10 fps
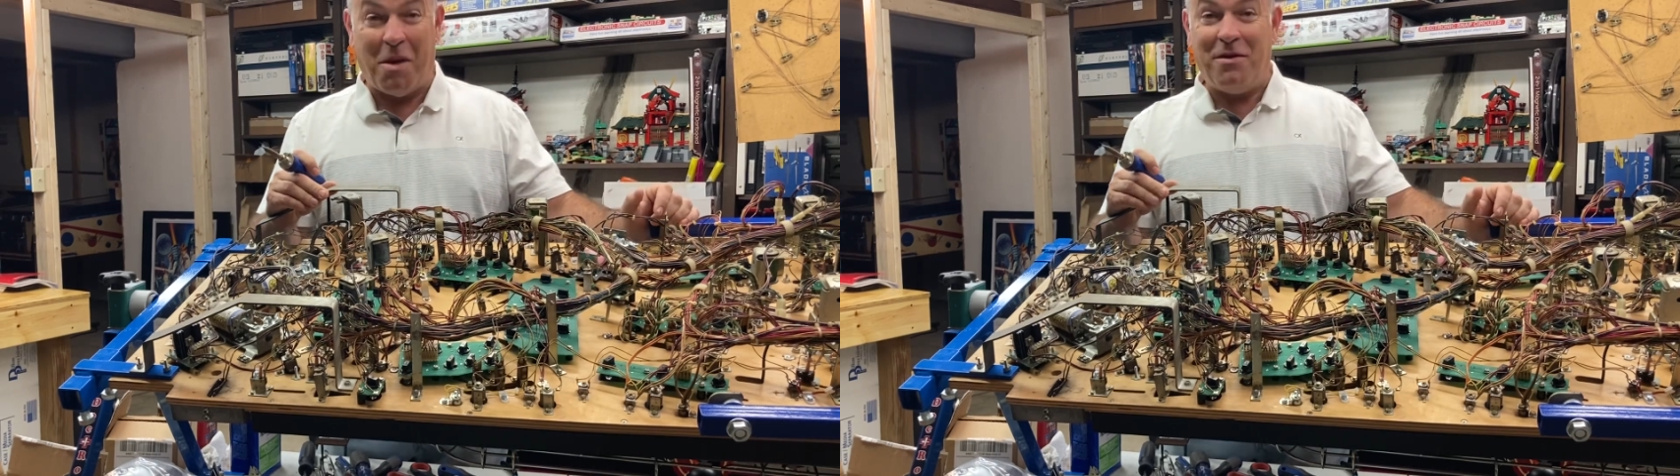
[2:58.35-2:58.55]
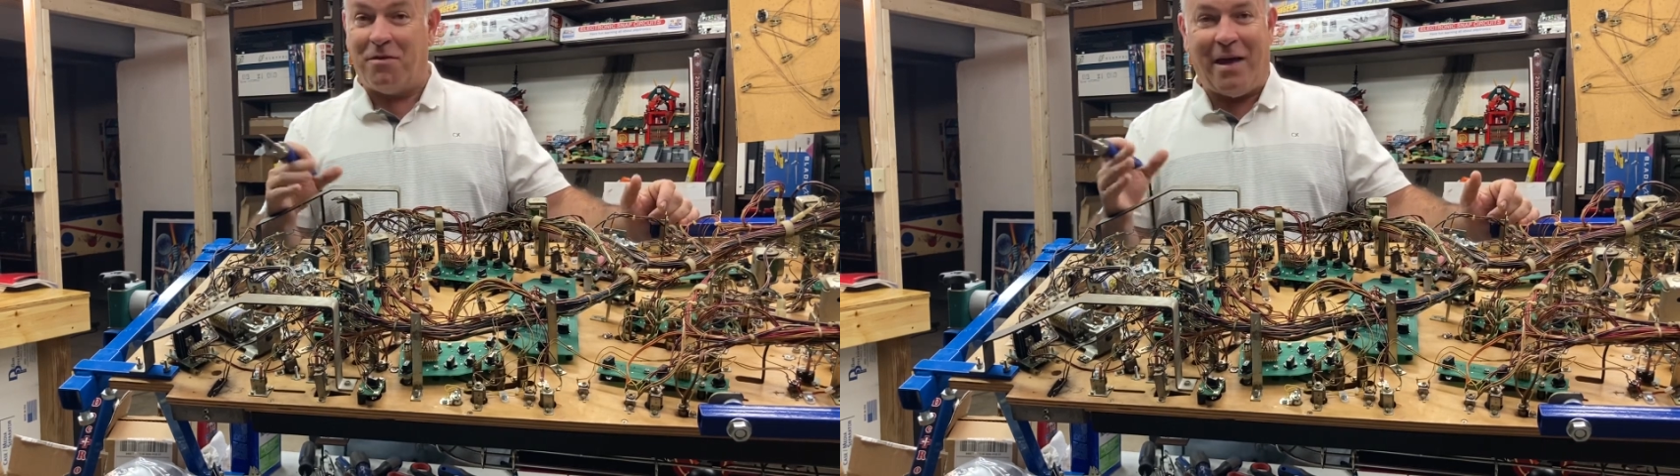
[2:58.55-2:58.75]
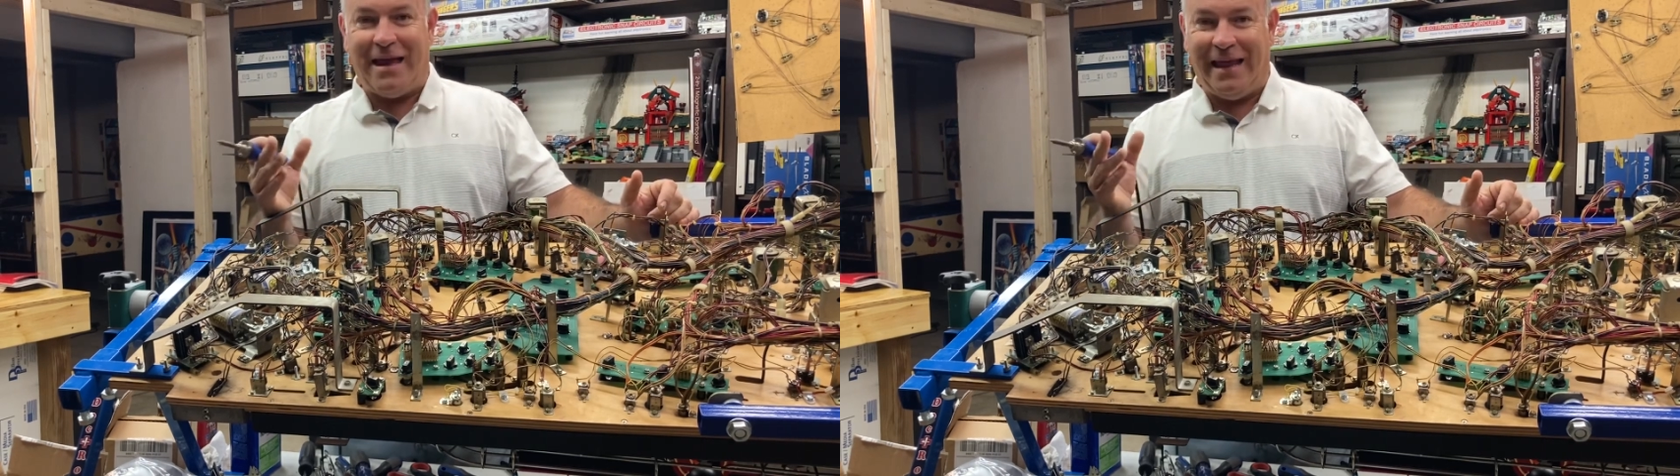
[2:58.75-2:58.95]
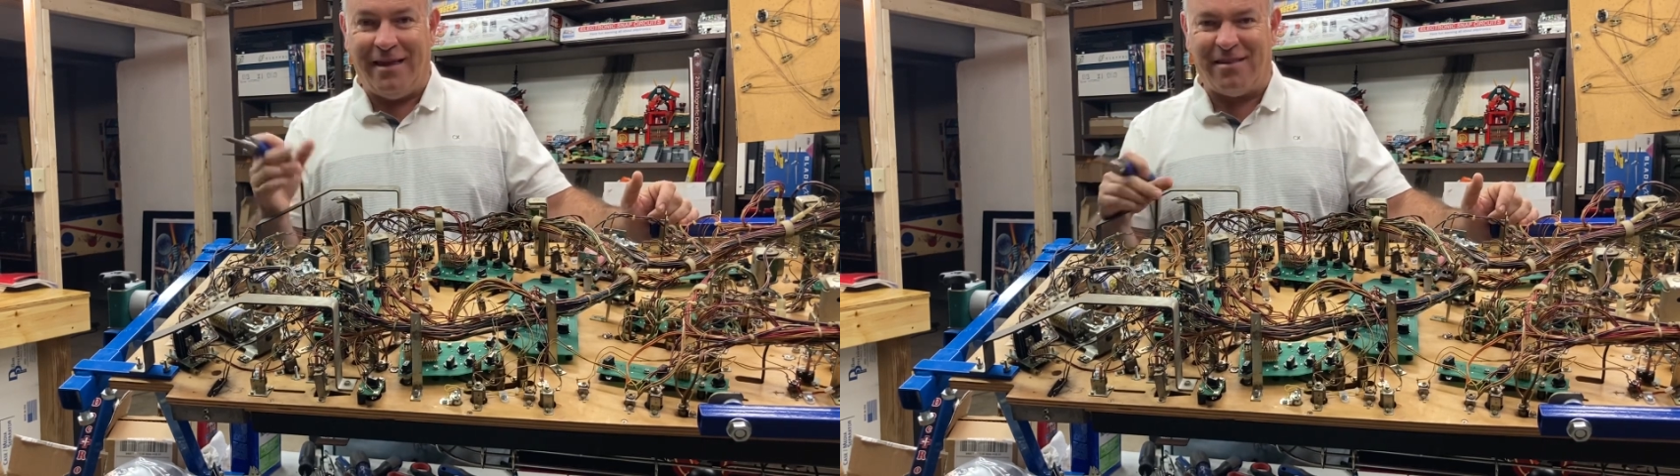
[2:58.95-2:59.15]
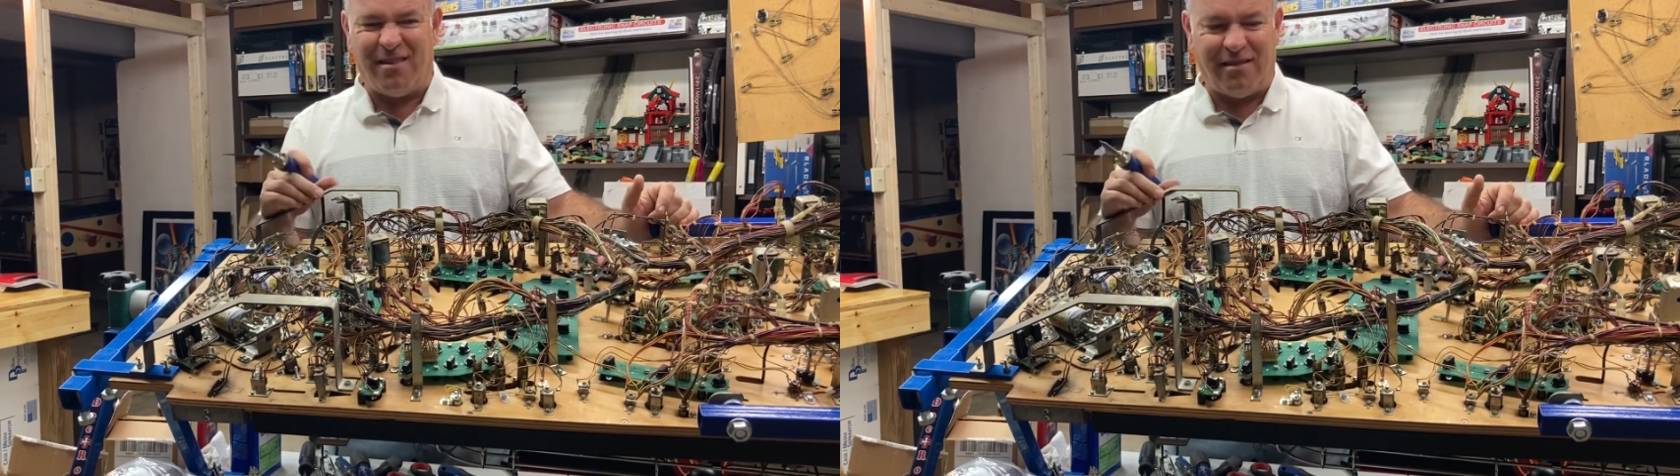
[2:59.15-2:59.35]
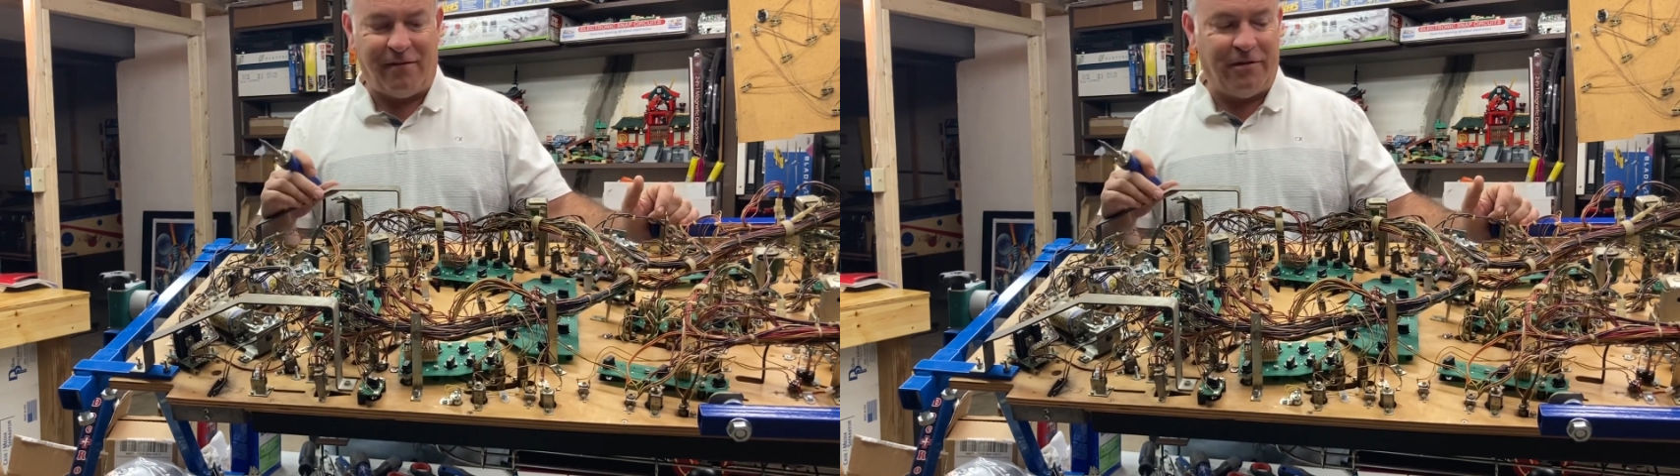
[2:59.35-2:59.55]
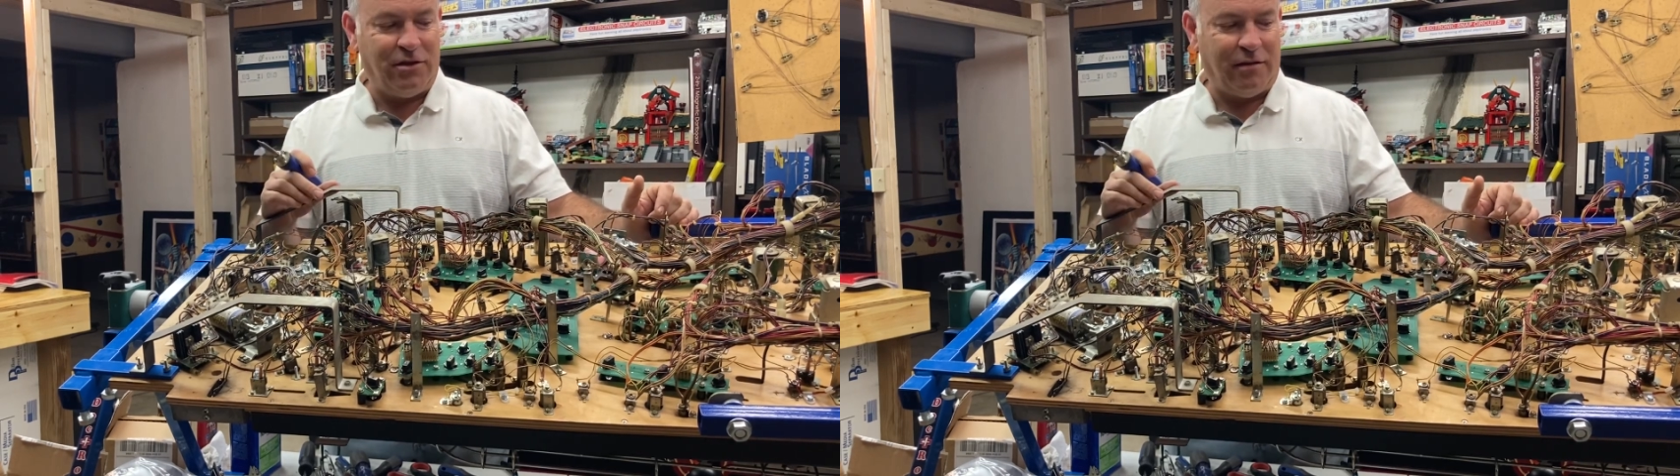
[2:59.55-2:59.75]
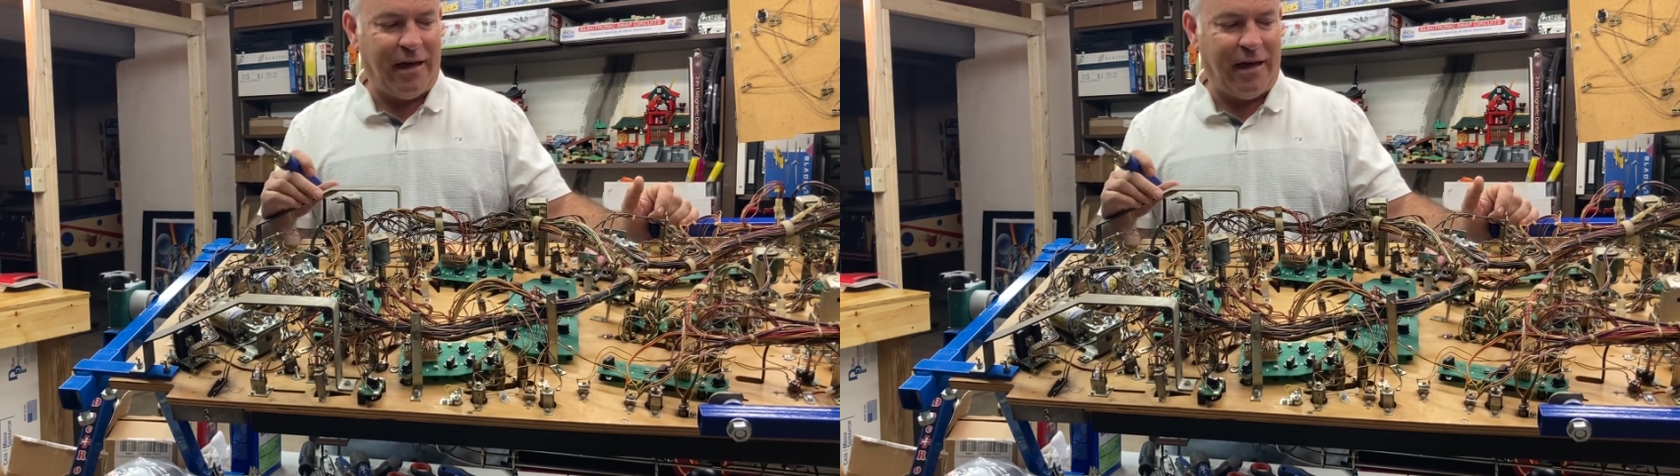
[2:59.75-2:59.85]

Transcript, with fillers: Maybe some ideas of stuff that you